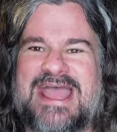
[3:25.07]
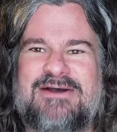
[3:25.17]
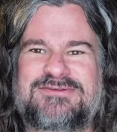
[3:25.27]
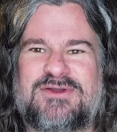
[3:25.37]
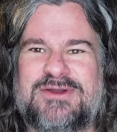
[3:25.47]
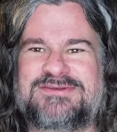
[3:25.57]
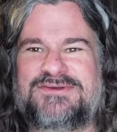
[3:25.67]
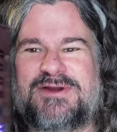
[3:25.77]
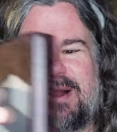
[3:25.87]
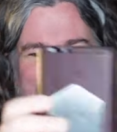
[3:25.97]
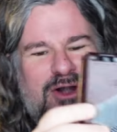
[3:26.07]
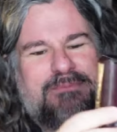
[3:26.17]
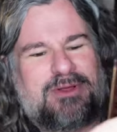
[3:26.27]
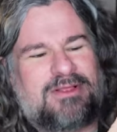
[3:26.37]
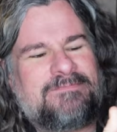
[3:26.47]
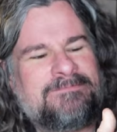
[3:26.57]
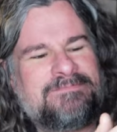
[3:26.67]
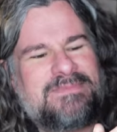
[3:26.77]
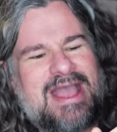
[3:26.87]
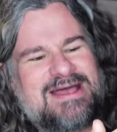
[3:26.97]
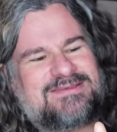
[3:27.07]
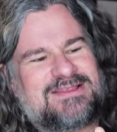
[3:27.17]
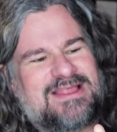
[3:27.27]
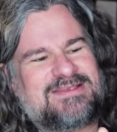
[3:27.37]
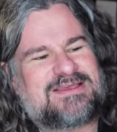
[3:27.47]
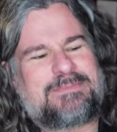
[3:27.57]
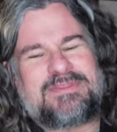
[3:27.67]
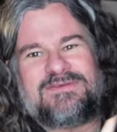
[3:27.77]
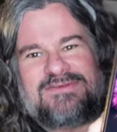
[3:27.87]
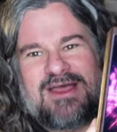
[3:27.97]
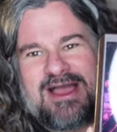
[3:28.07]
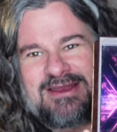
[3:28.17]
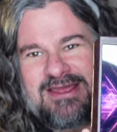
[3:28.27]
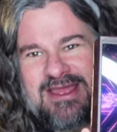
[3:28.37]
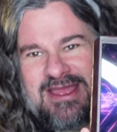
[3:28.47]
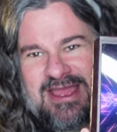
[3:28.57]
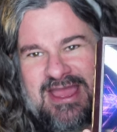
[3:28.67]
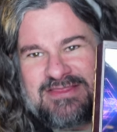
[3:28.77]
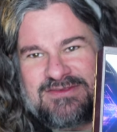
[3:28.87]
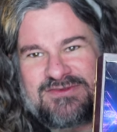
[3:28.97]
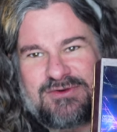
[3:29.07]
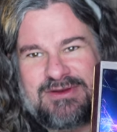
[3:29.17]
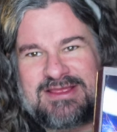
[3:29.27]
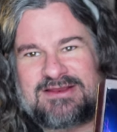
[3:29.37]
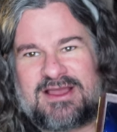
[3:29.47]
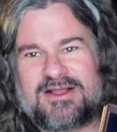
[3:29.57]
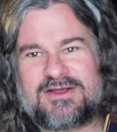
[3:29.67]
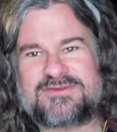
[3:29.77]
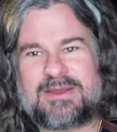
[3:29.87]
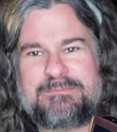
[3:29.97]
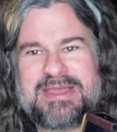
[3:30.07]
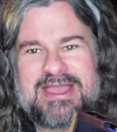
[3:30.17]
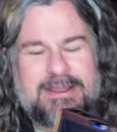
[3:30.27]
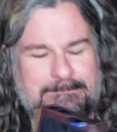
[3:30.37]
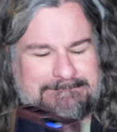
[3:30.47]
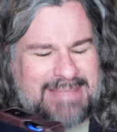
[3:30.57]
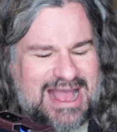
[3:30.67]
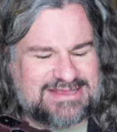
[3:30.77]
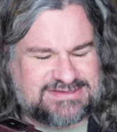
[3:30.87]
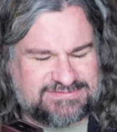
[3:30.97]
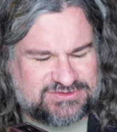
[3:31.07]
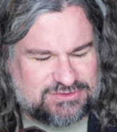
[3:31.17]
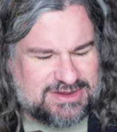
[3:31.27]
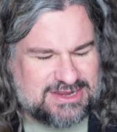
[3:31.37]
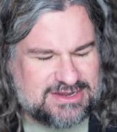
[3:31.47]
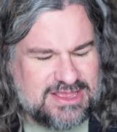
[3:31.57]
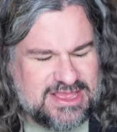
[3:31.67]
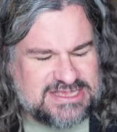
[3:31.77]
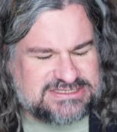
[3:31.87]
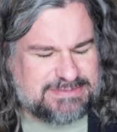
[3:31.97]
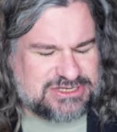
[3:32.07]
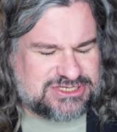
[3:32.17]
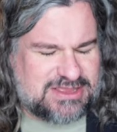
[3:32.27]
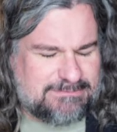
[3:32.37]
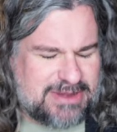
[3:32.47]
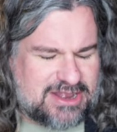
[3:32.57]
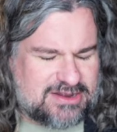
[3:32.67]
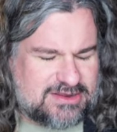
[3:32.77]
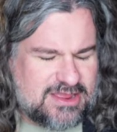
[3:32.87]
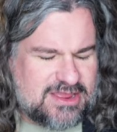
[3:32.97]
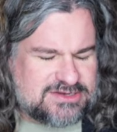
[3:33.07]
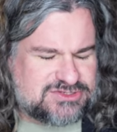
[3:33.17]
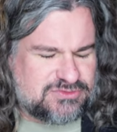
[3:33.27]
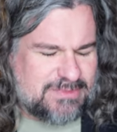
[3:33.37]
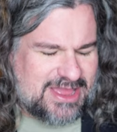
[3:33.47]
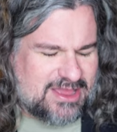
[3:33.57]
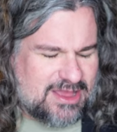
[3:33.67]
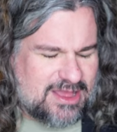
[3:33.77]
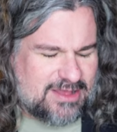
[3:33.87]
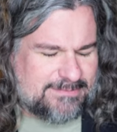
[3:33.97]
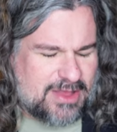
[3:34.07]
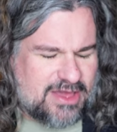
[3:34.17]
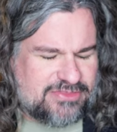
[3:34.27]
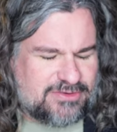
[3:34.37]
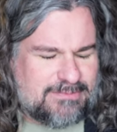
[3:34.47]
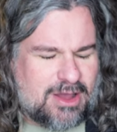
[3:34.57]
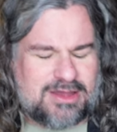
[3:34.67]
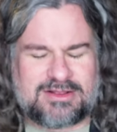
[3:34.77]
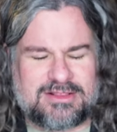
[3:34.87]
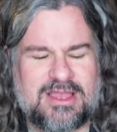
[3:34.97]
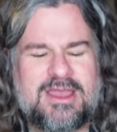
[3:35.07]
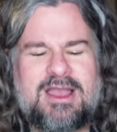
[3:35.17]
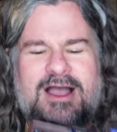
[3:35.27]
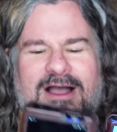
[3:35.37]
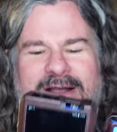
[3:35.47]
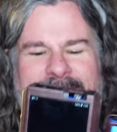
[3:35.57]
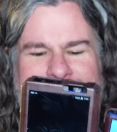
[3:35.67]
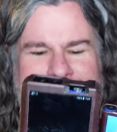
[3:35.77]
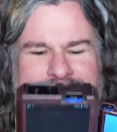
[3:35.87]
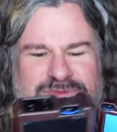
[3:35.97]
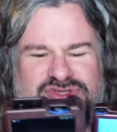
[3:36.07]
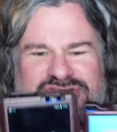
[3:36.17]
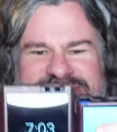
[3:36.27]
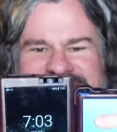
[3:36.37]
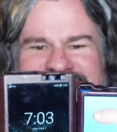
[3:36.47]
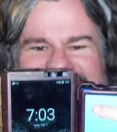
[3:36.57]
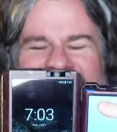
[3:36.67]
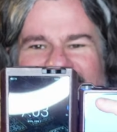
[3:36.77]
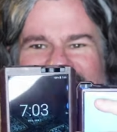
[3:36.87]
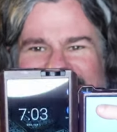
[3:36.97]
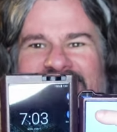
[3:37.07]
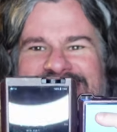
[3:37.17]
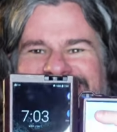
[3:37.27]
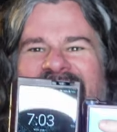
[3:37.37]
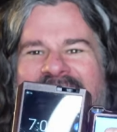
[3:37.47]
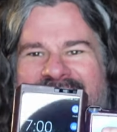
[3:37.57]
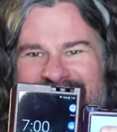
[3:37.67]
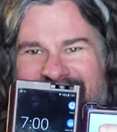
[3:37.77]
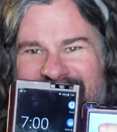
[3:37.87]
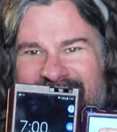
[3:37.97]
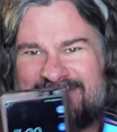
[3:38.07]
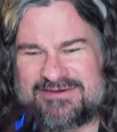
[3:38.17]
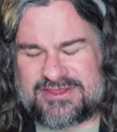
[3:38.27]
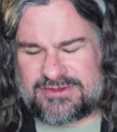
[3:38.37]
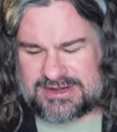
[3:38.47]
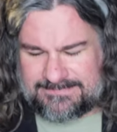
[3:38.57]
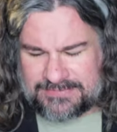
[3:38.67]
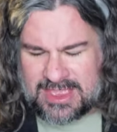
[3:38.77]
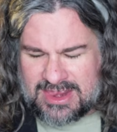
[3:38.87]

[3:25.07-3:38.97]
Now it's going to purple as it lights up on the side and the screen goes up. Big, massive screen, especially compared to my other model. Just a tank of a unit.